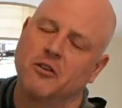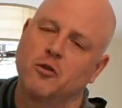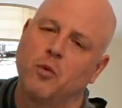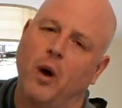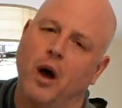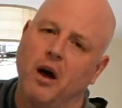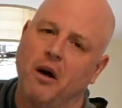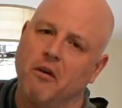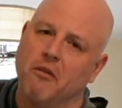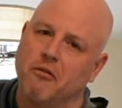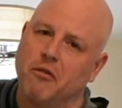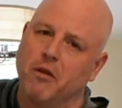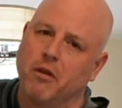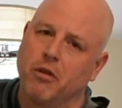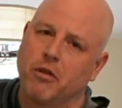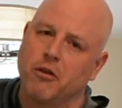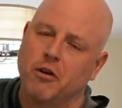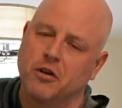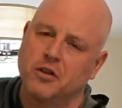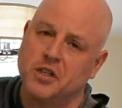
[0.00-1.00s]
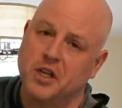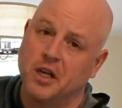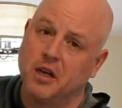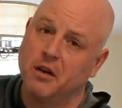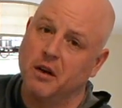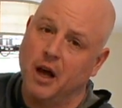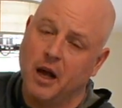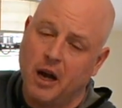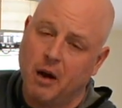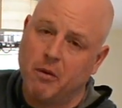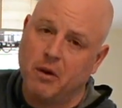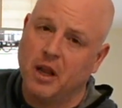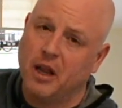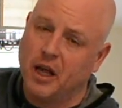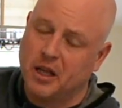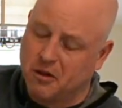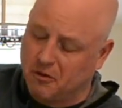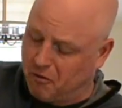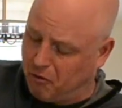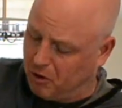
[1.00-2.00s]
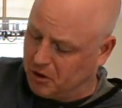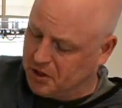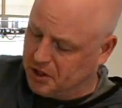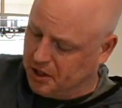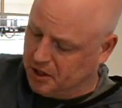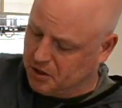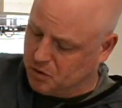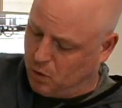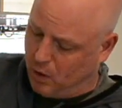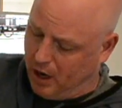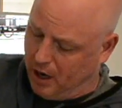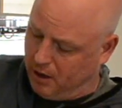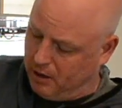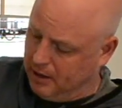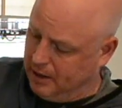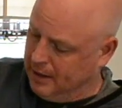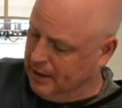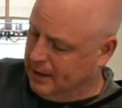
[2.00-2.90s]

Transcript: 12, 13, and I really like the 14 as well.